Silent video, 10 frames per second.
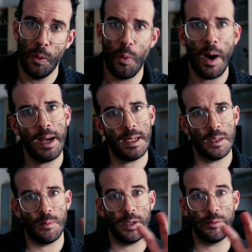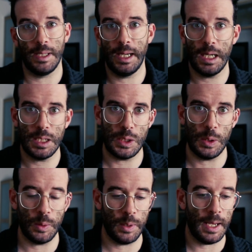One is the one related
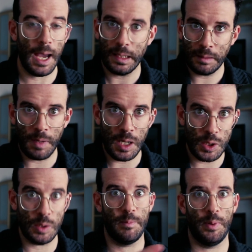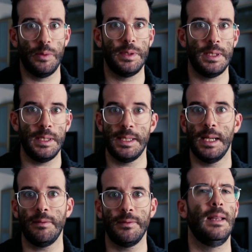to the animation process itself,